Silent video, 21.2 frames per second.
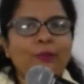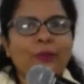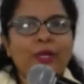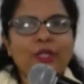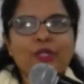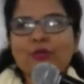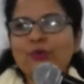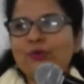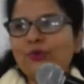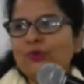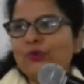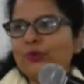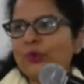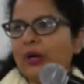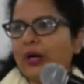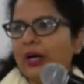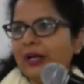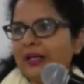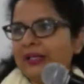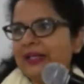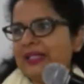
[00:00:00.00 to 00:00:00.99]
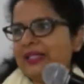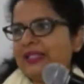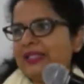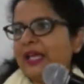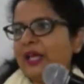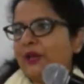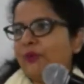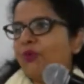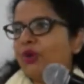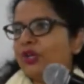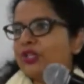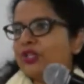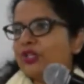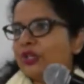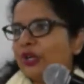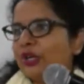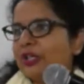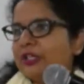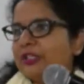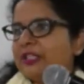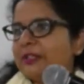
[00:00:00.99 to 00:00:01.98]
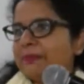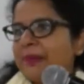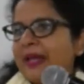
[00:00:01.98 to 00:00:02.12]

when you understand what's god's